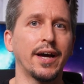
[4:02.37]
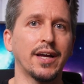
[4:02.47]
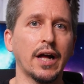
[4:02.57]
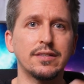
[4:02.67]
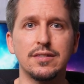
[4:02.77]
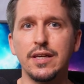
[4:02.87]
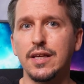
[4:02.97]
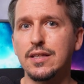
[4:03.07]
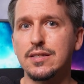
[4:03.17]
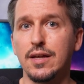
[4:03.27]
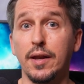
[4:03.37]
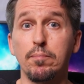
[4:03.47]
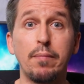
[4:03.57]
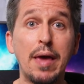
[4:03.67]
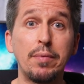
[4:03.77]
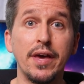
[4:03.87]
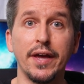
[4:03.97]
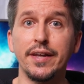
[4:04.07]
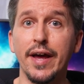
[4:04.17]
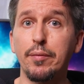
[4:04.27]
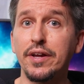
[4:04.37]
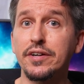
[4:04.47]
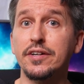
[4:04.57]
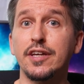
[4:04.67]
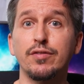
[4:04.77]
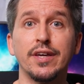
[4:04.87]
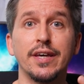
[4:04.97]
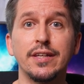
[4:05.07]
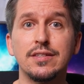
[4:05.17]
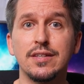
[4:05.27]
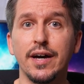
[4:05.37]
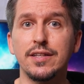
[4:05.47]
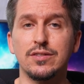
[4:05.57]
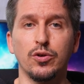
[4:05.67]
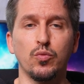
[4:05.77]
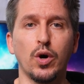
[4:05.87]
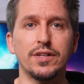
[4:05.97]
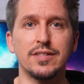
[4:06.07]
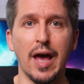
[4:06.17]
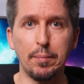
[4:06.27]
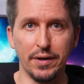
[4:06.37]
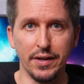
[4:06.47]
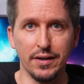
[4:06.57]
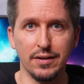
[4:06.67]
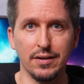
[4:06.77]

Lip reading: cutscenes, and maybe a narrator giving insights on what is happening.